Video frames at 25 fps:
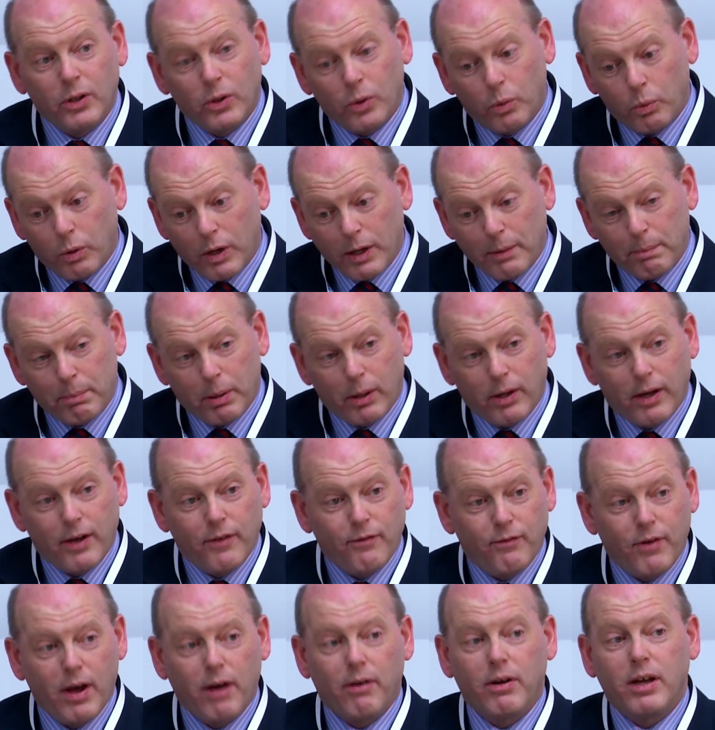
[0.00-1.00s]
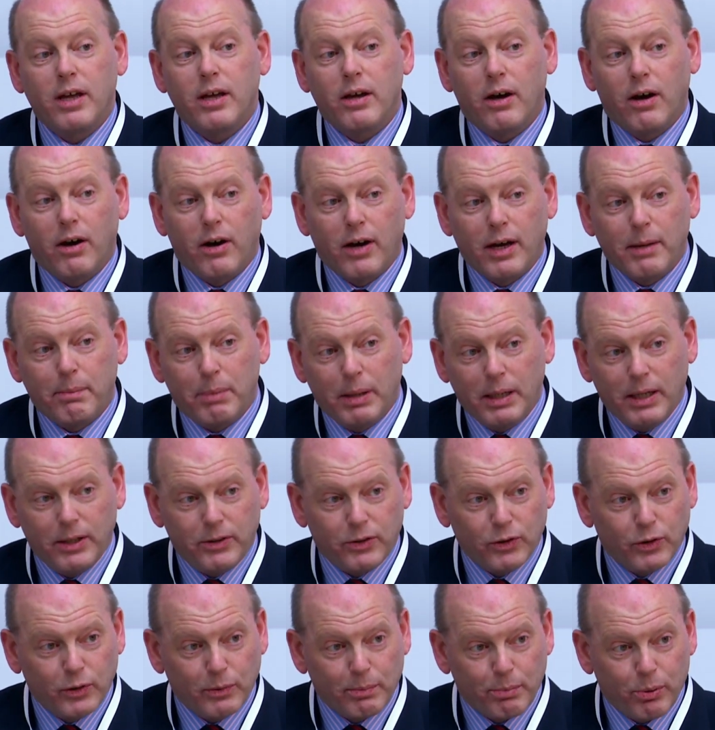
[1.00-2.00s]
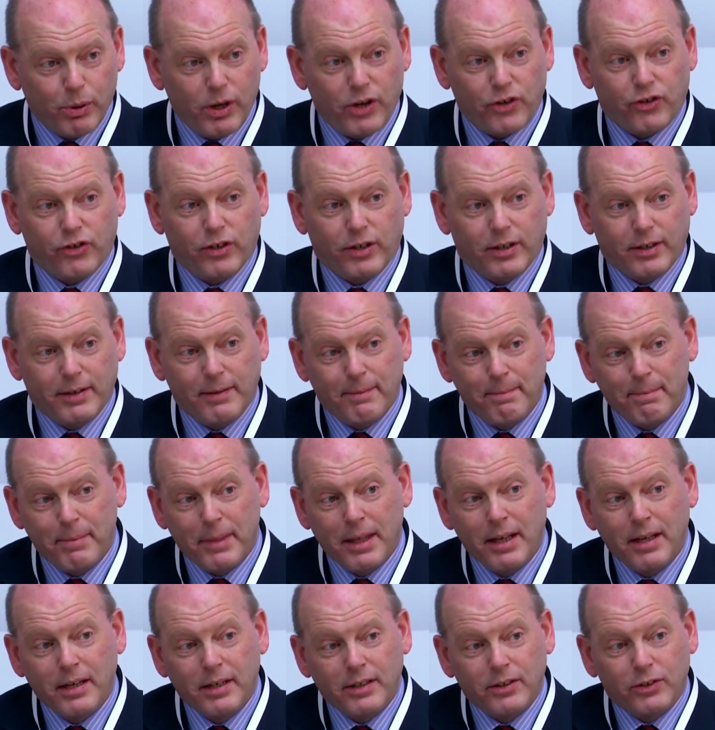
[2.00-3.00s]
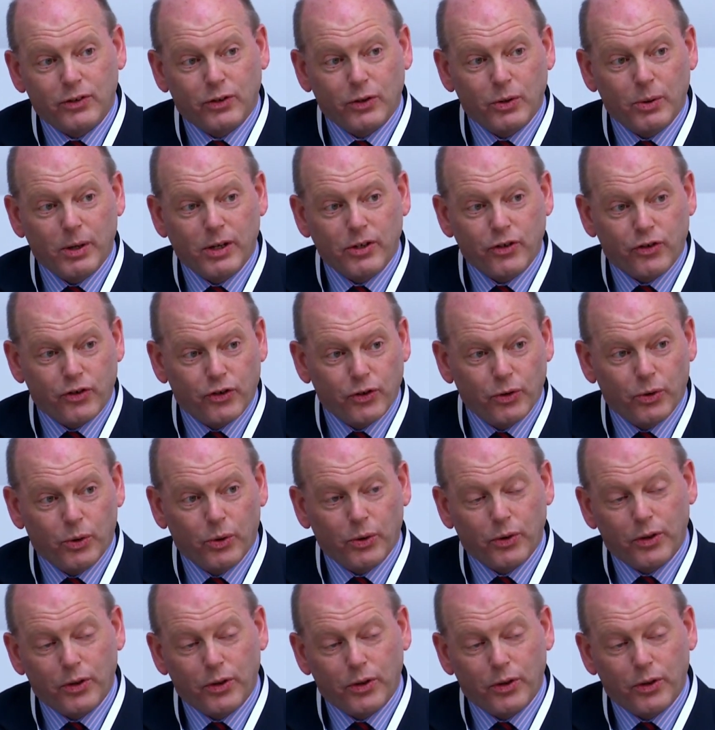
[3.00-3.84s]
we apply very high political pressure to ensure